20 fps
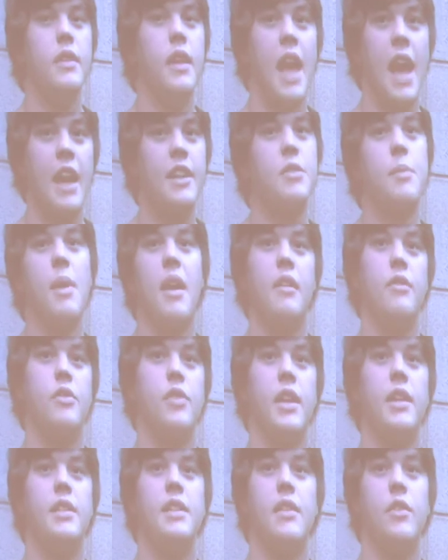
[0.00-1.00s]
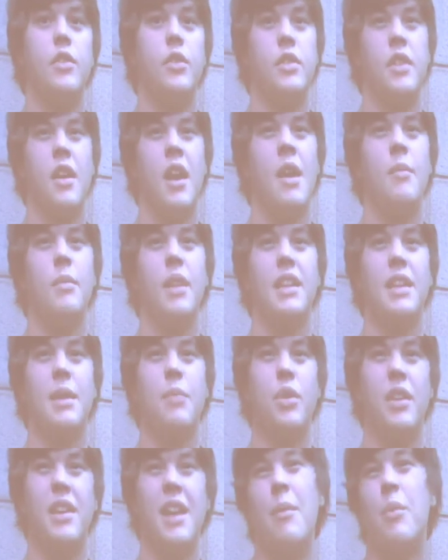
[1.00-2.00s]
X amount of drinks to have a good time, like they
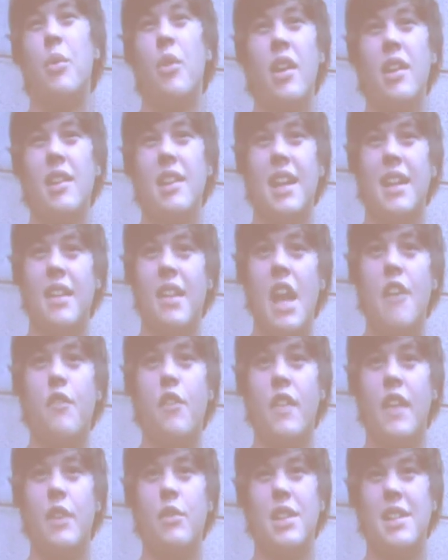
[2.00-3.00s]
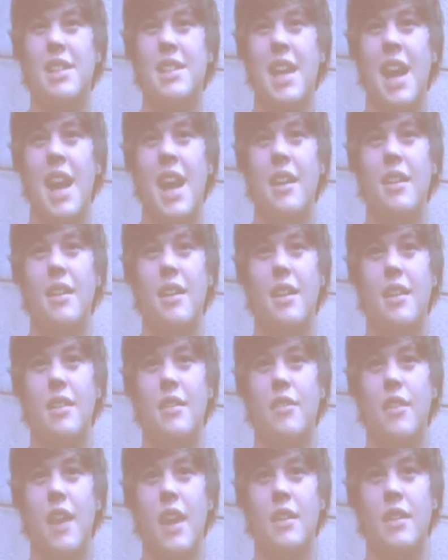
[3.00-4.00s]
put a number on it, like, and I find that really sad. And the
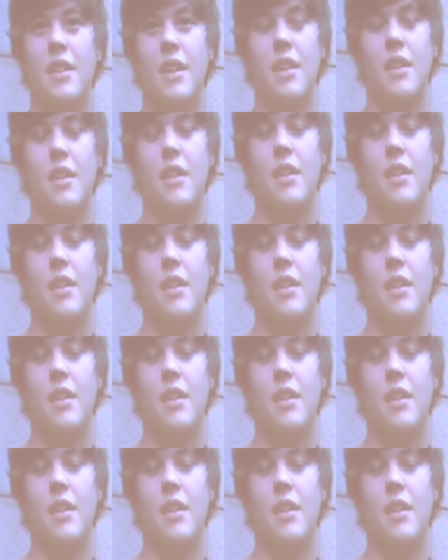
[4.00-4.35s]
fact that,